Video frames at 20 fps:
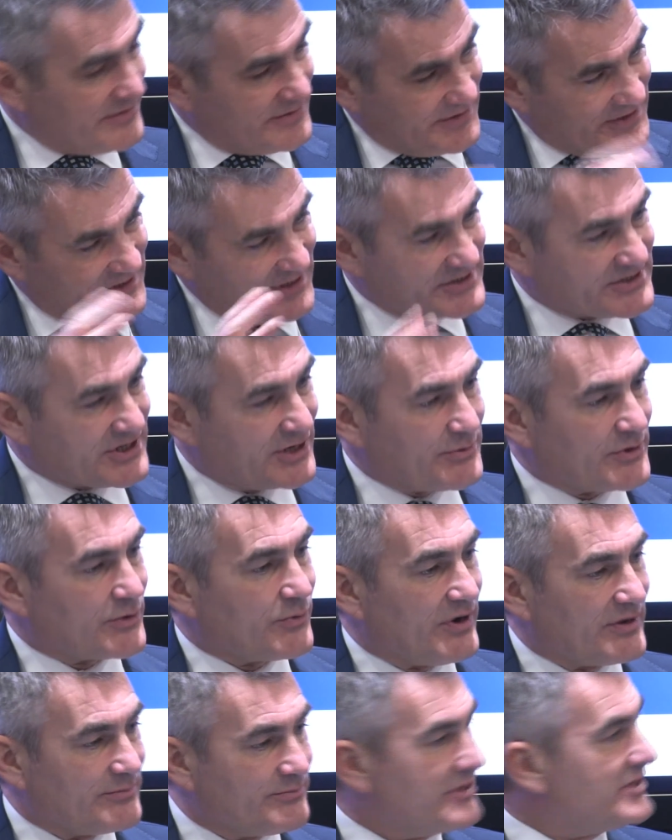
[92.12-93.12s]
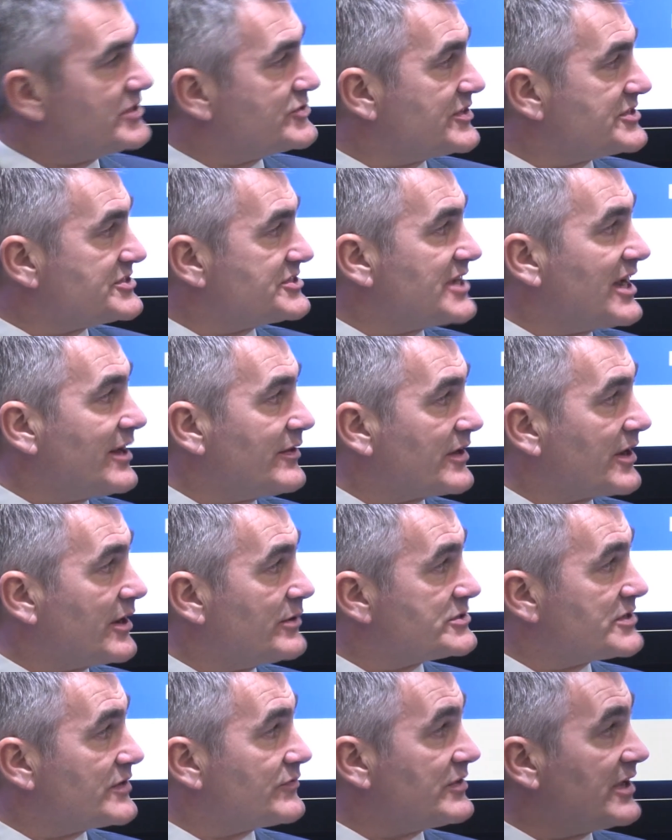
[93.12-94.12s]
it's going to be quite interesting to see how that
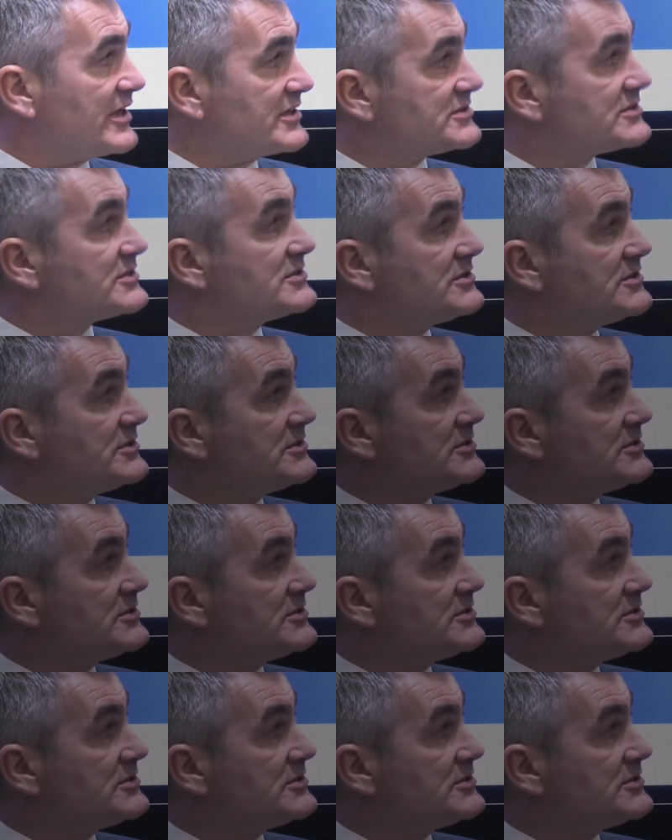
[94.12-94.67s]
goes over the next